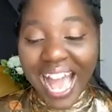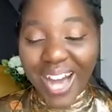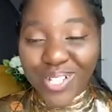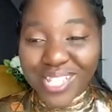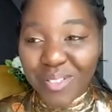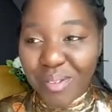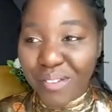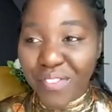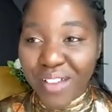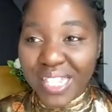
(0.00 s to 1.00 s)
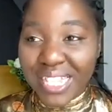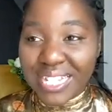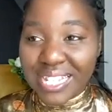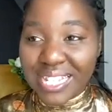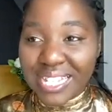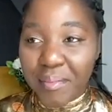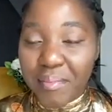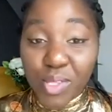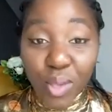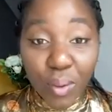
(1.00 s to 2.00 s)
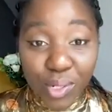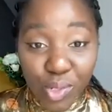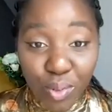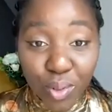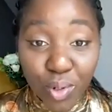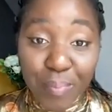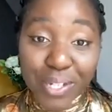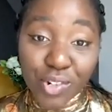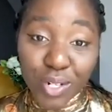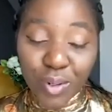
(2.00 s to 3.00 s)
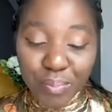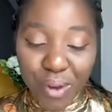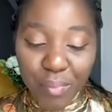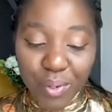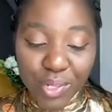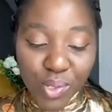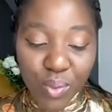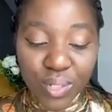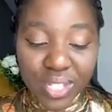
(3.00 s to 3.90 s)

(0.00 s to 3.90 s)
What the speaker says: I was in grade 5 at the time, so I went to Robert Treadgold Primary School.